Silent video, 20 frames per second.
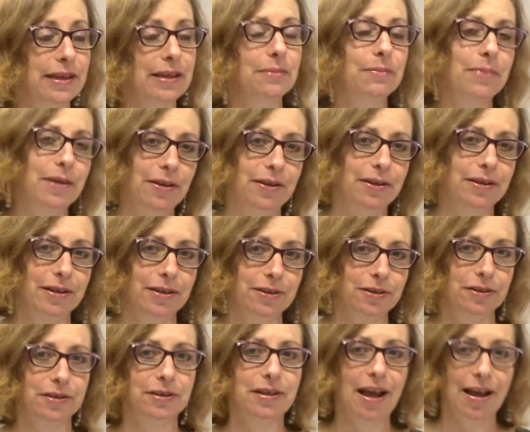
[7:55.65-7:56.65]
the
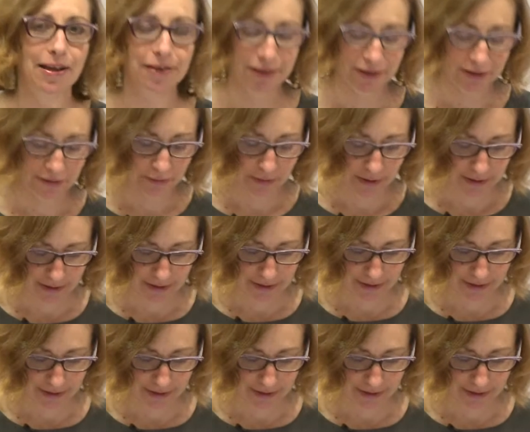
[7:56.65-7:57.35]
ability to text one